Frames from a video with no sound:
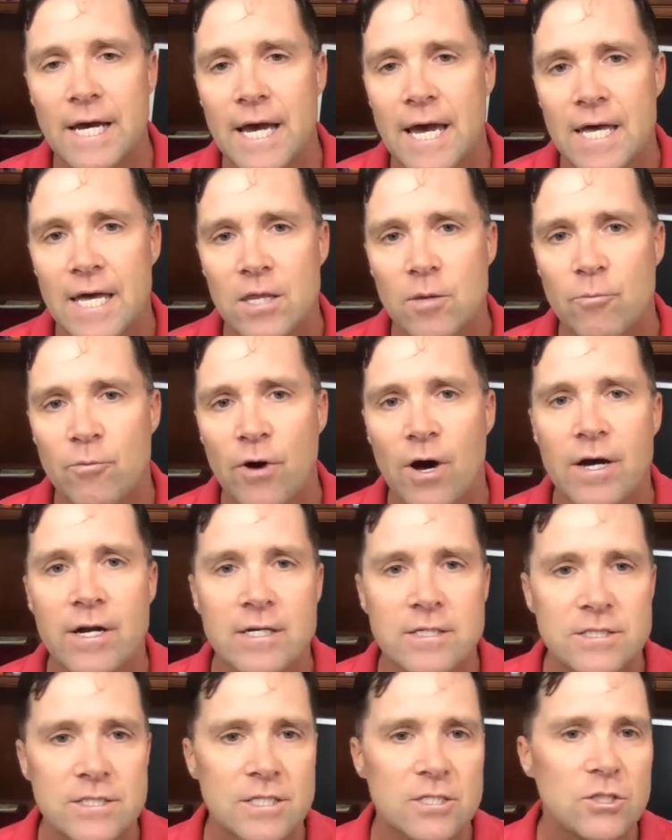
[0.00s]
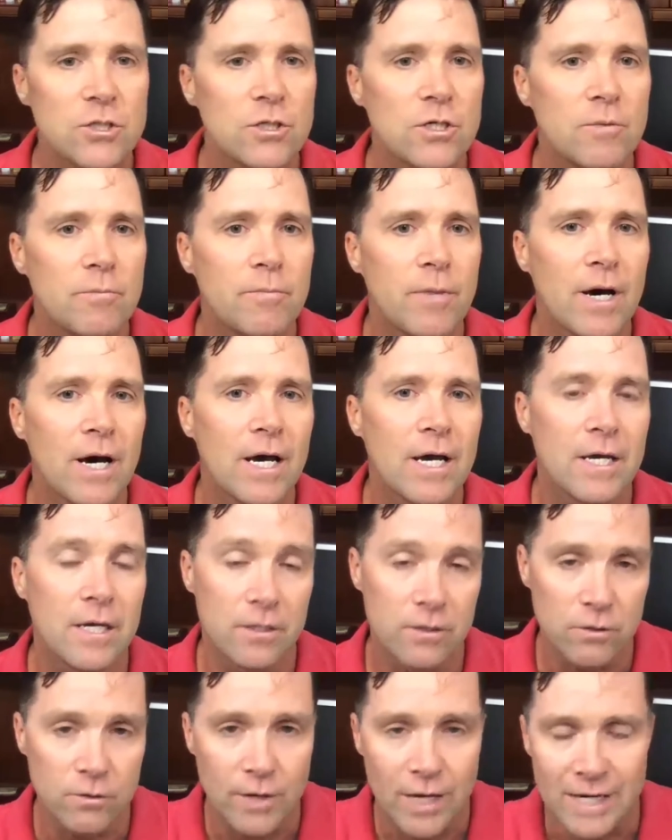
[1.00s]
and the products that you can buy
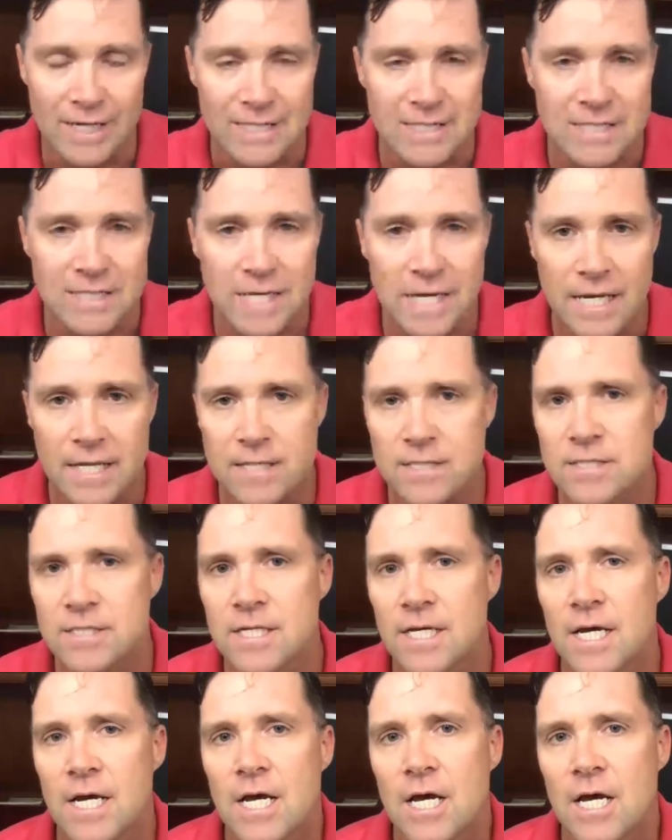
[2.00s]
in the United States,